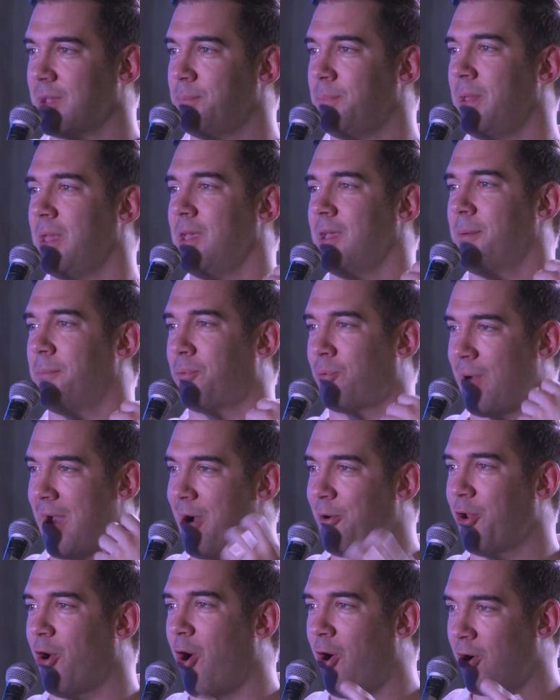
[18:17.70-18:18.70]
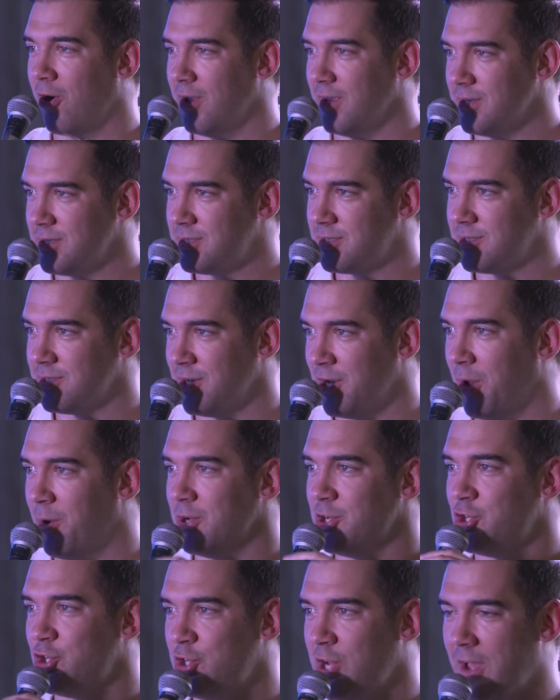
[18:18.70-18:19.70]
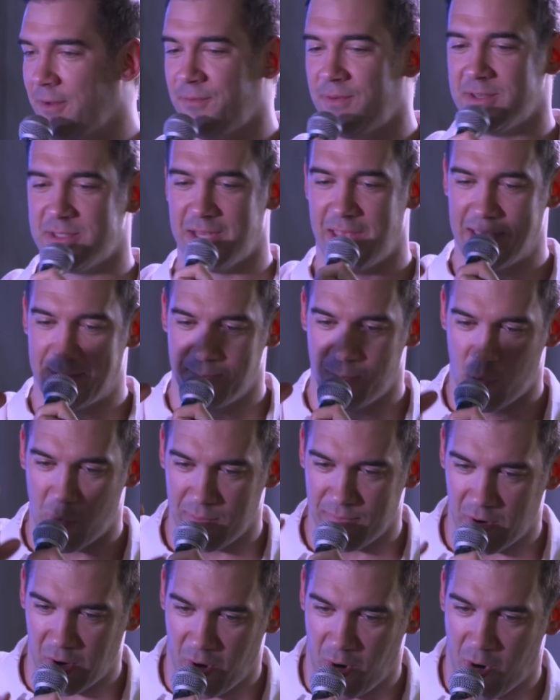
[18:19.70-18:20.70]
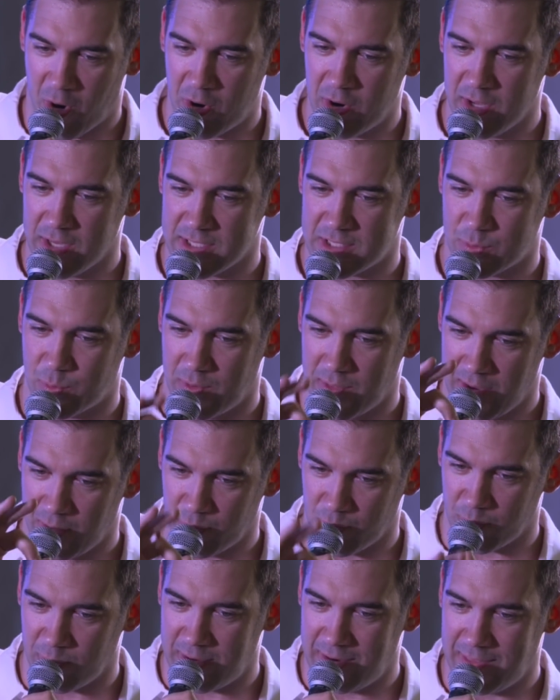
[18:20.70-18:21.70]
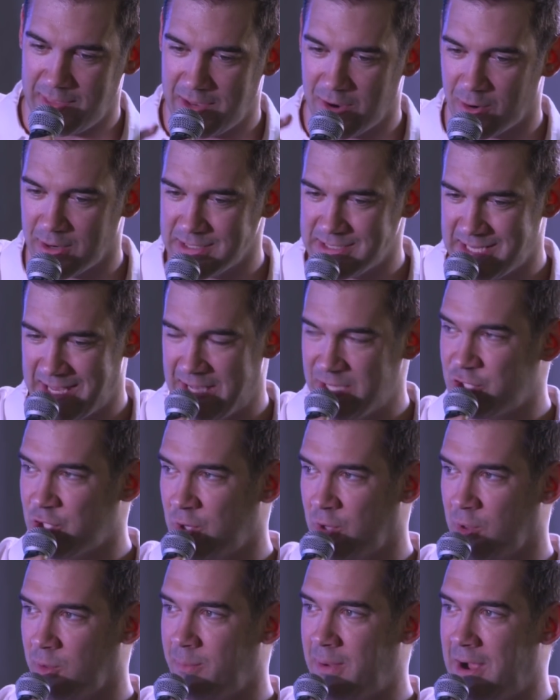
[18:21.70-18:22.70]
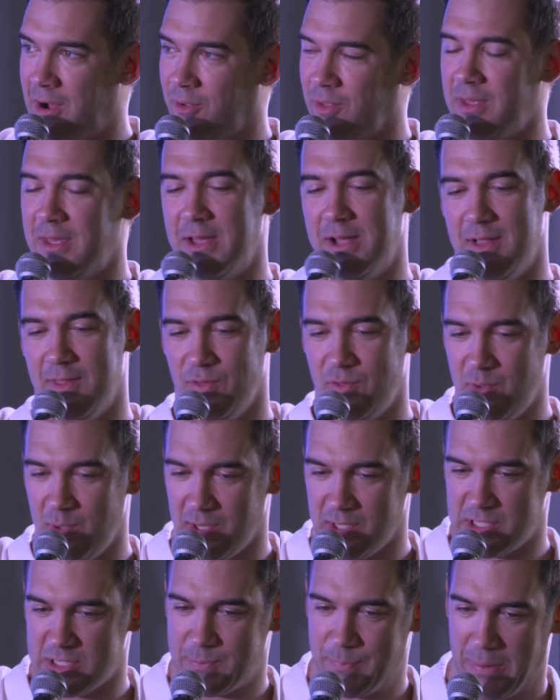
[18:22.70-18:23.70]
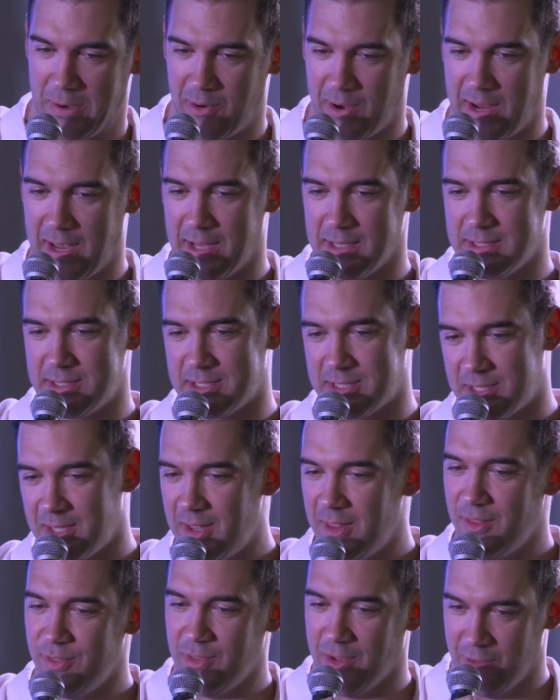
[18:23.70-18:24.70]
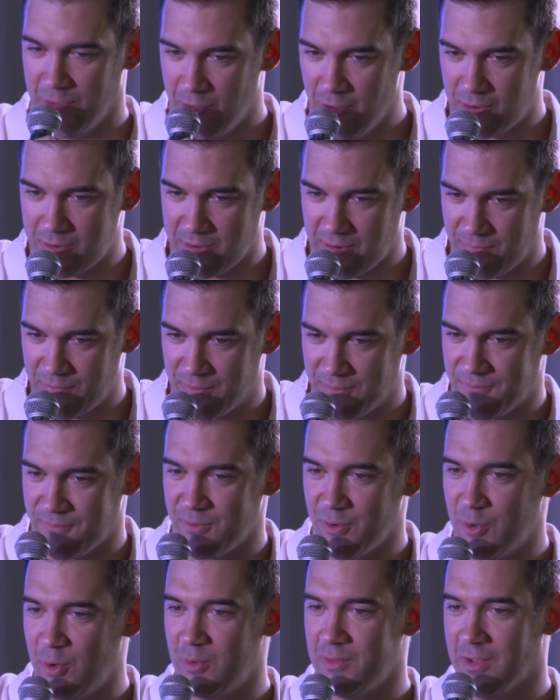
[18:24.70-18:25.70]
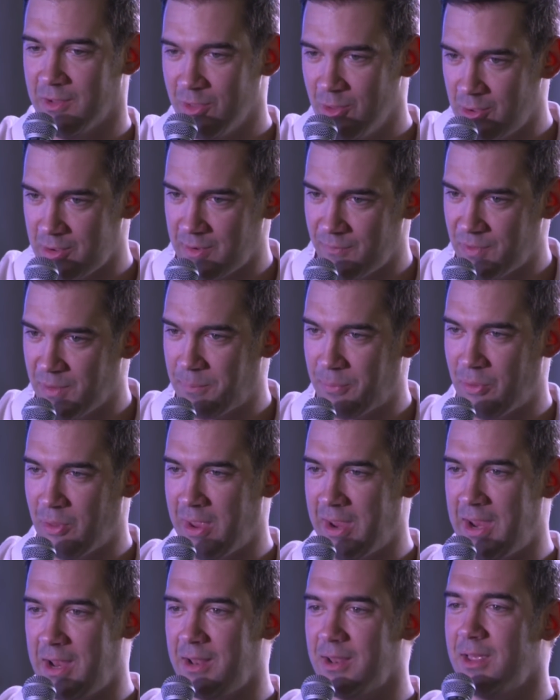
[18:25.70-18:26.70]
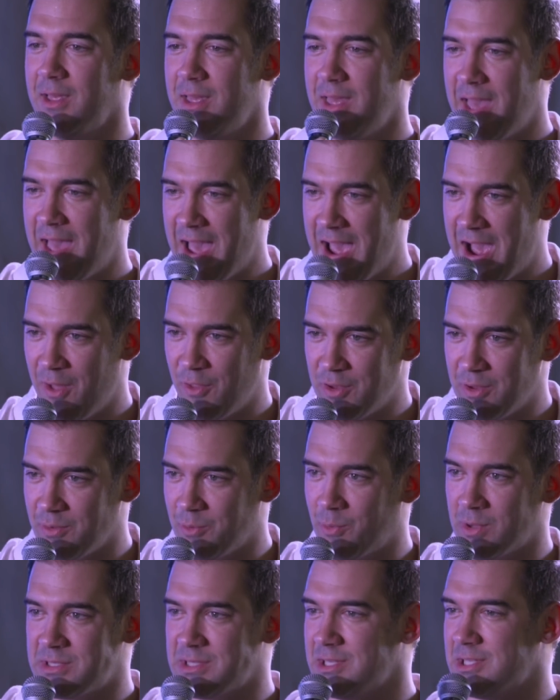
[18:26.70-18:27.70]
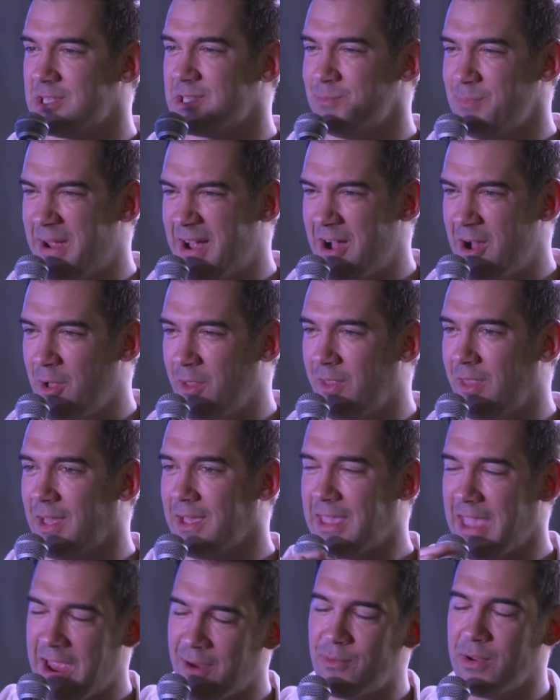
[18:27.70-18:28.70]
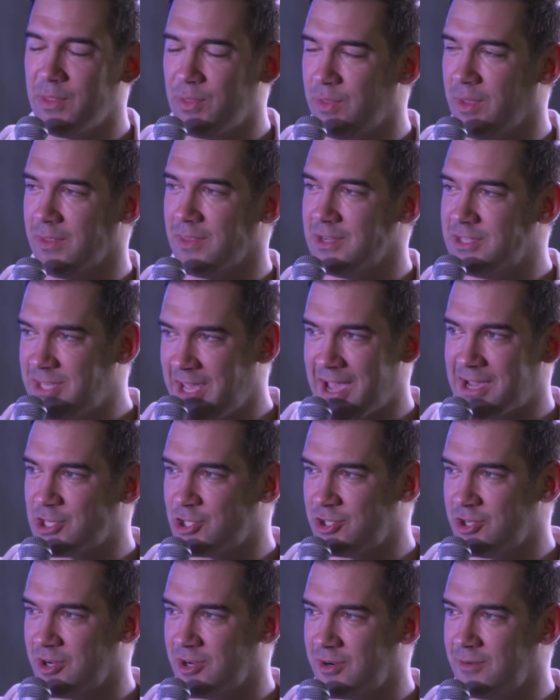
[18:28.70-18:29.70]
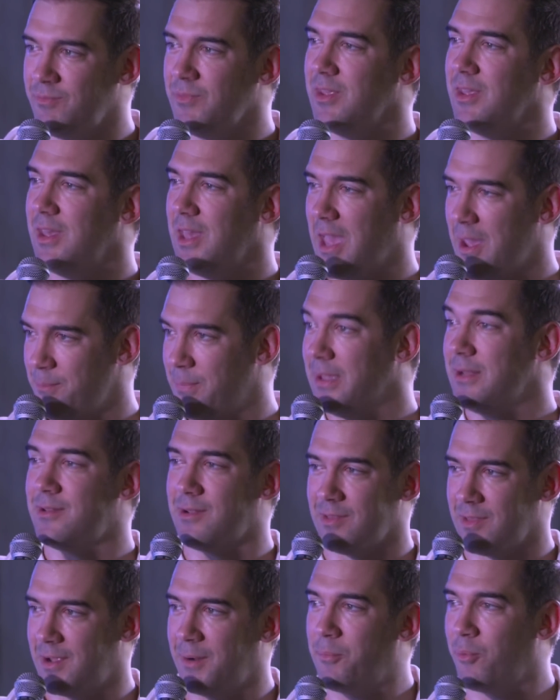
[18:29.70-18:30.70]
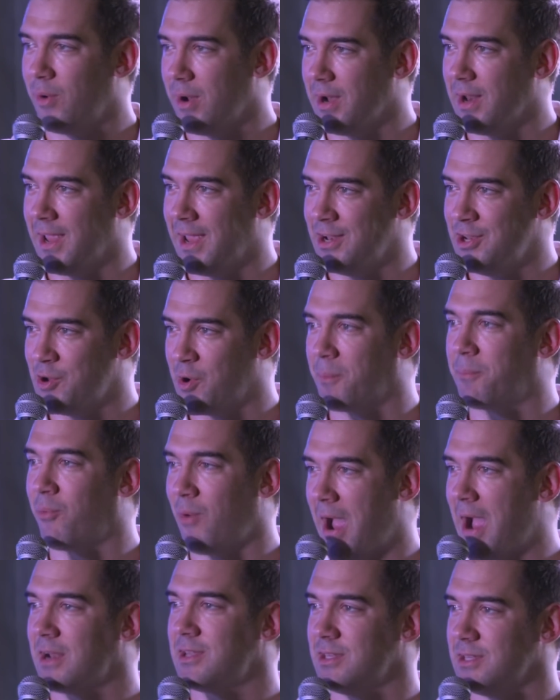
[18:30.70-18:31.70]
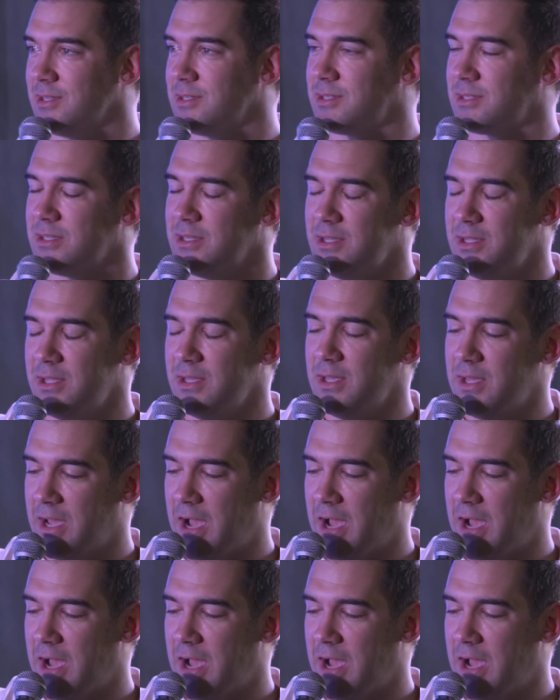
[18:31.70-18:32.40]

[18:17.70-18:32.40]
It's like being a proud artist. You know, a yeah. chef is like more of an artist where they really are intentional about the experience, the look of the food, the look of the plate, how it wants to smell, like everything, the texture, and being deliberate in your practice.